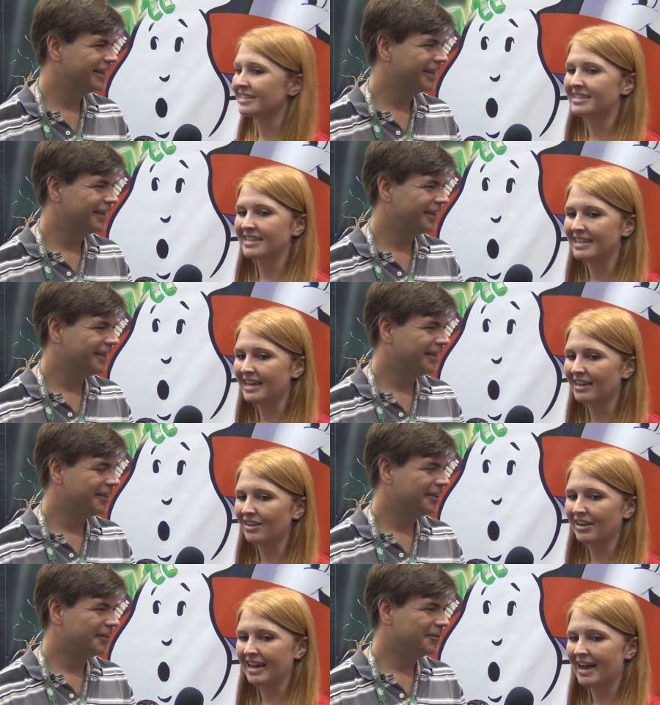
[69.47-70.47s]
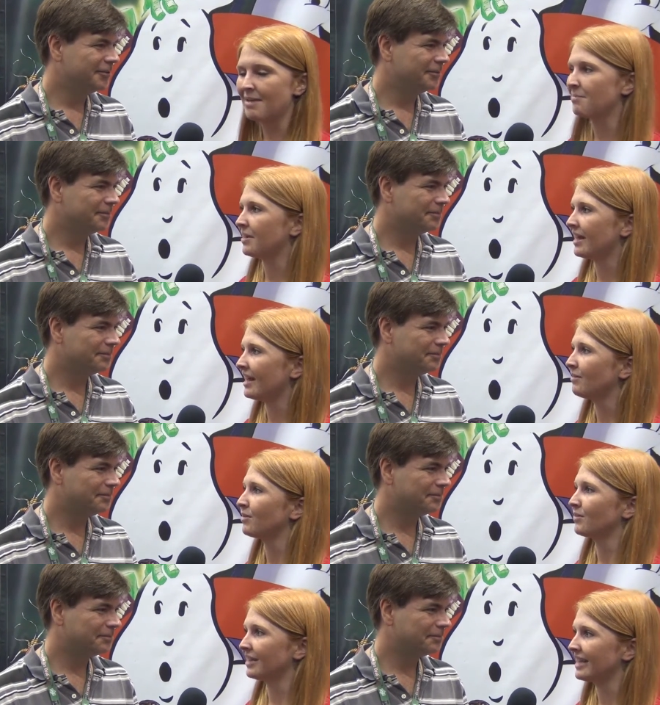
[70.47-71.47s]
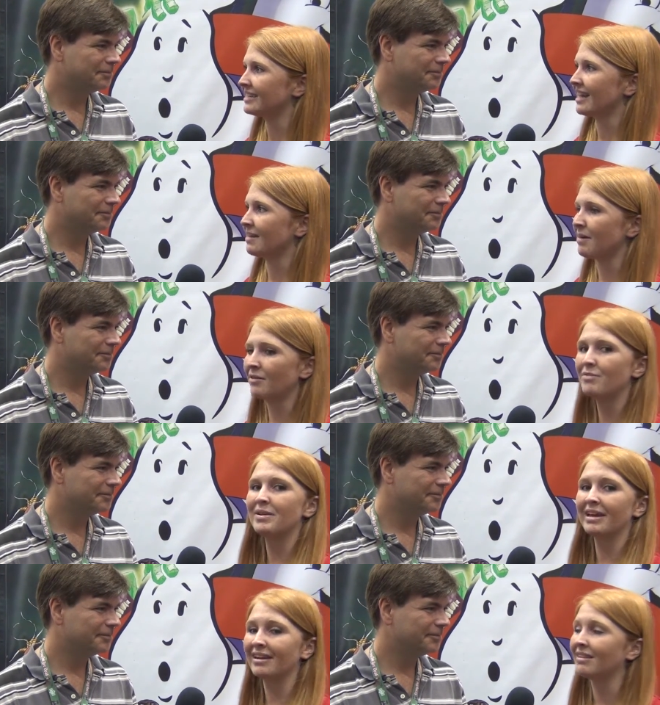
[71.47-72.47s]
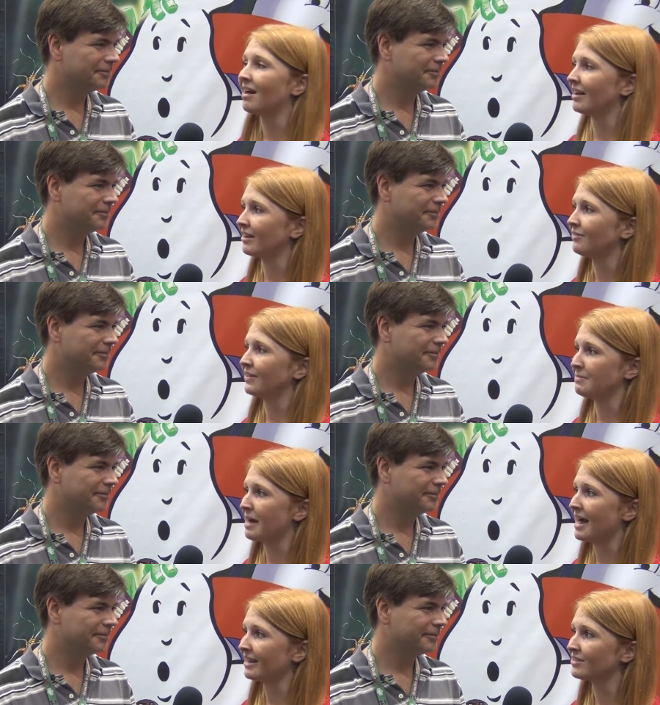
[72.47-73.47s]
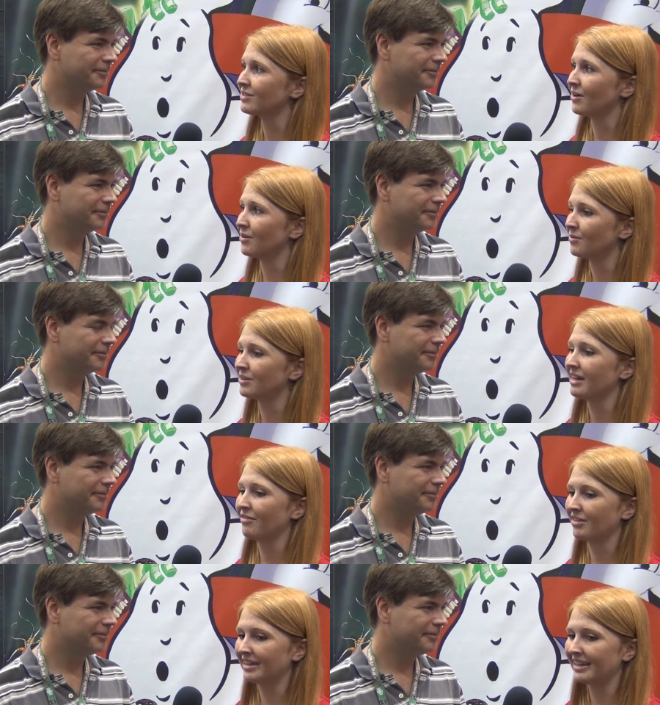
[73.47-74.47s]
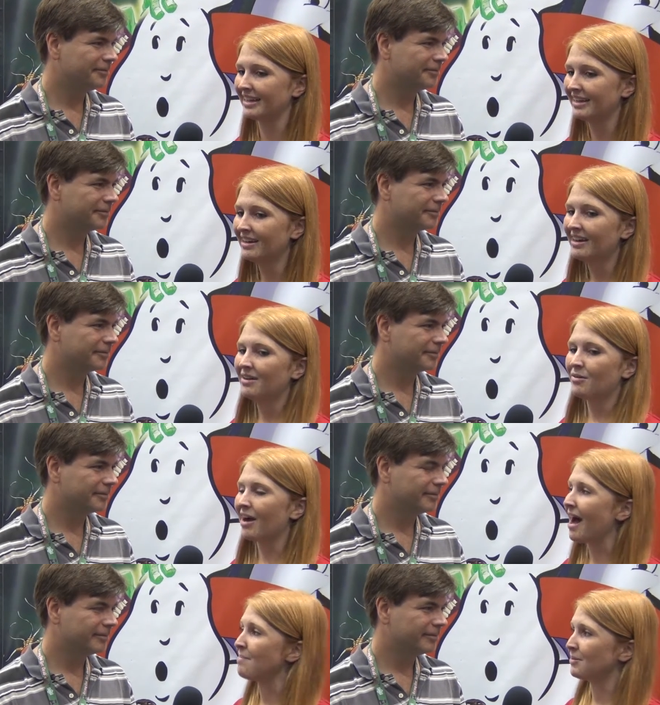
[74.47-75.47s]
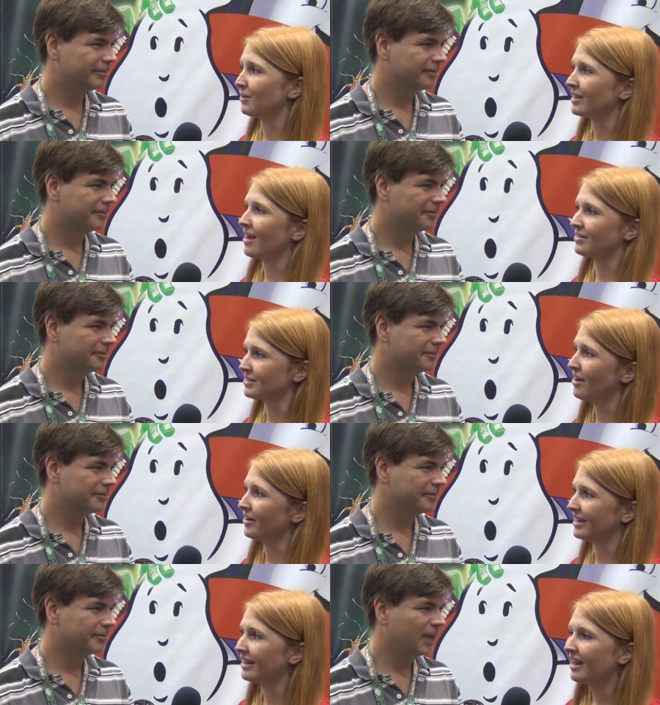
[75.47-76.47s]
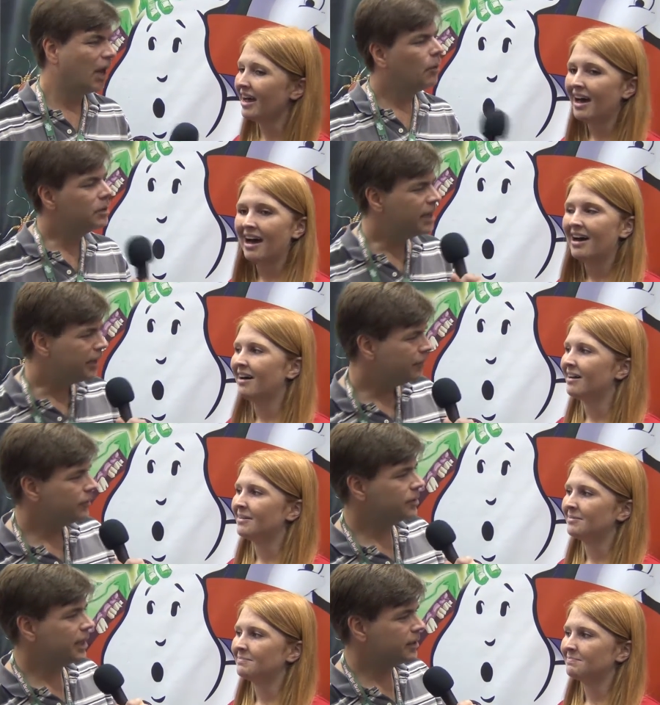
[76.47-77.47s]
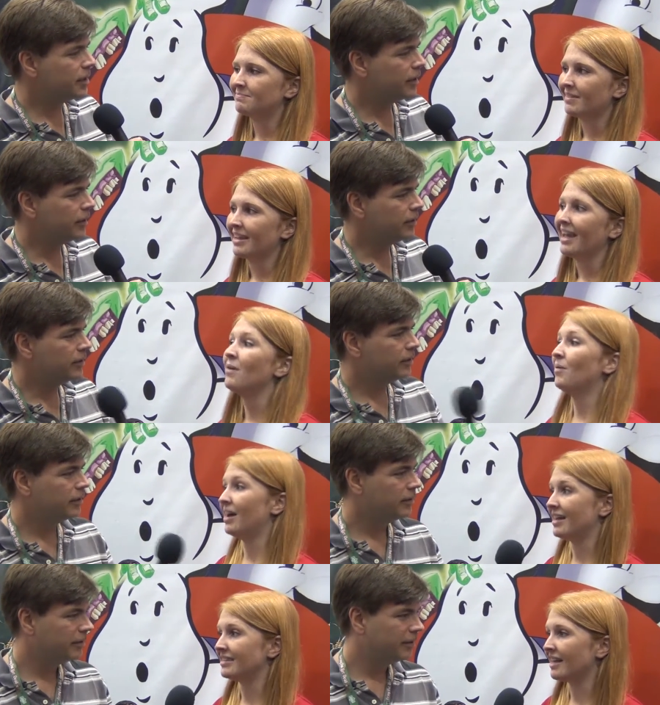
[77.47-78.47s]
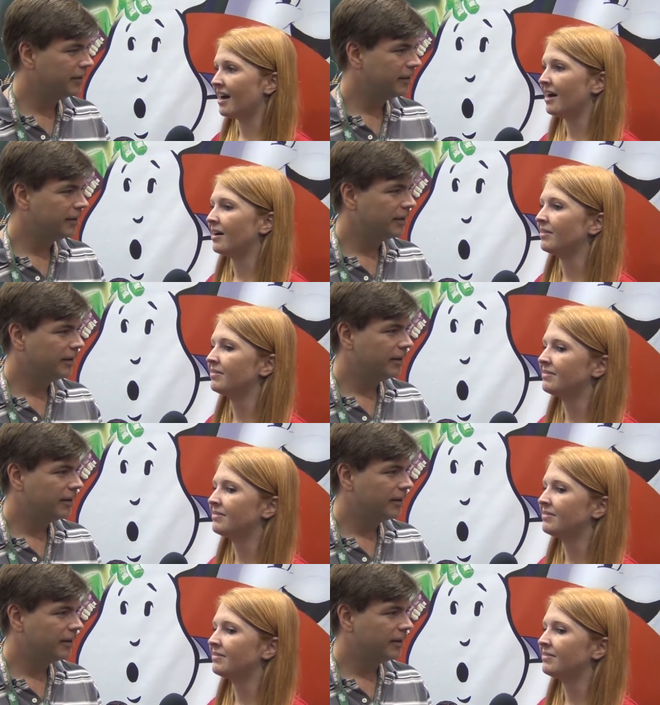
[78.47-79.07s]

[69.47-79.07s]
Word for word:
Speaker 1: to see and look at and play, and we're really excited about it. We've been getting a lot of good feedback, so we're definitely we're happy with how it's going. Was that your first Kickstarter? It was. Uh,